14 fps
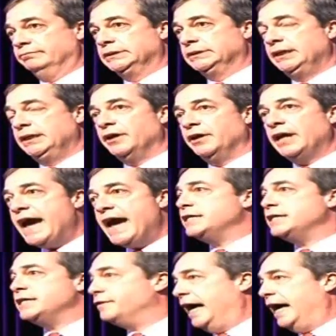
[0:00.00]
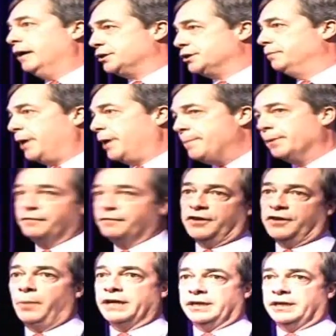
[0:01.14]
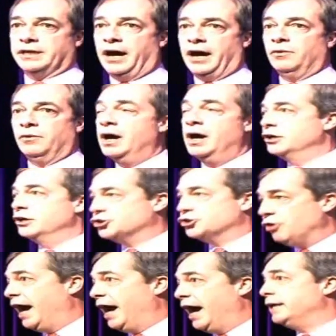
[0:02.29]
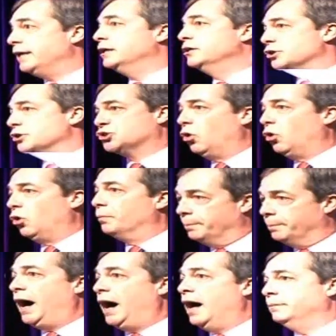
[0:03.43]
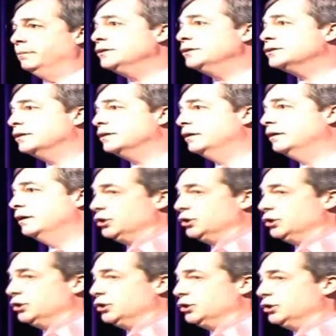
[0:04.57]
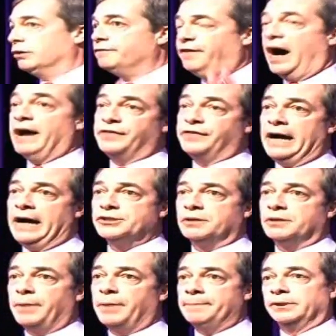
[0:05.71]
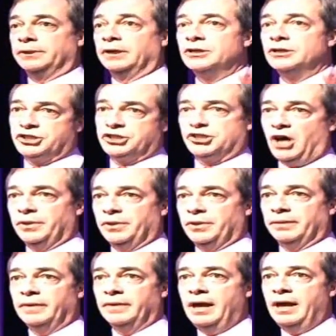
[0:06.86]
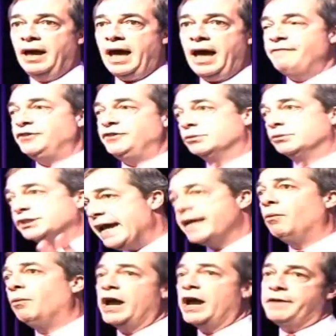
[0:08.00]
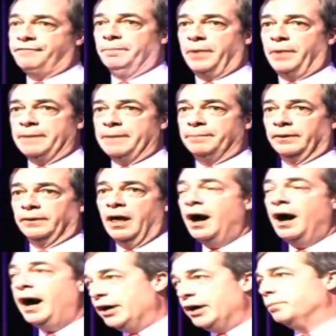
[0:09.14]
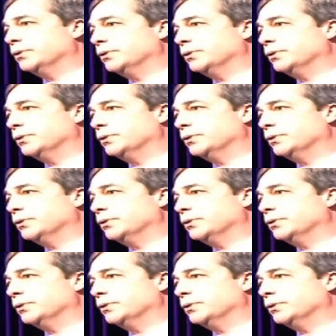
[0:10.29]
that 80,000 people a few weeks ago tried to storm the parliament and it took 5,000 people to stop them? If you take away from people hope,